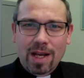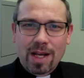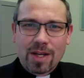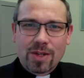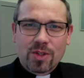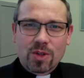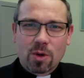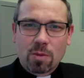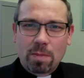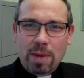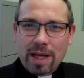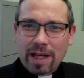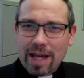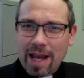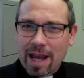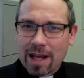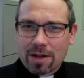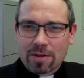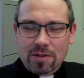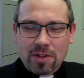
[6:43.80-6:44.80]
So pick
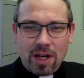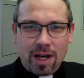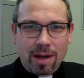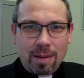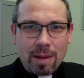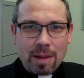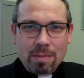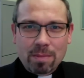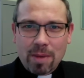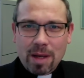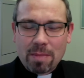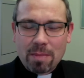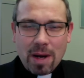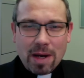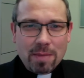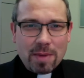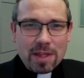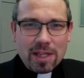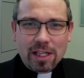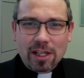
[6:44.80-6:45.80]
ahead of time. It might
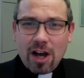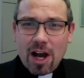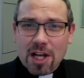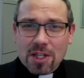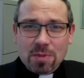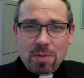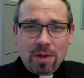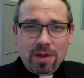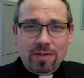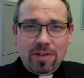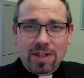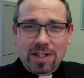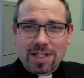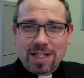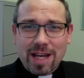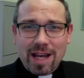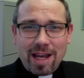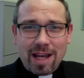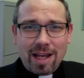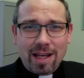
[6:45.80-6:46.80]
be the Gospel of the
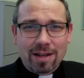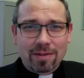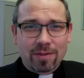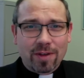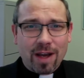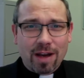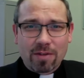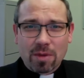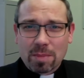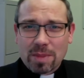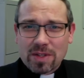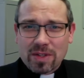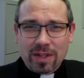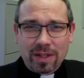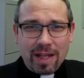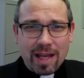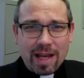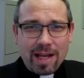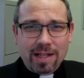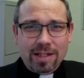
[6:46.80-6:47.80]
day if you have a
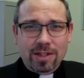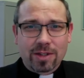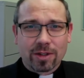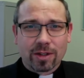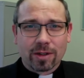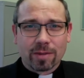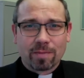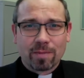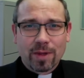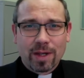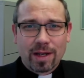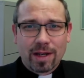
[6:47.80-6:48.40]
missalette or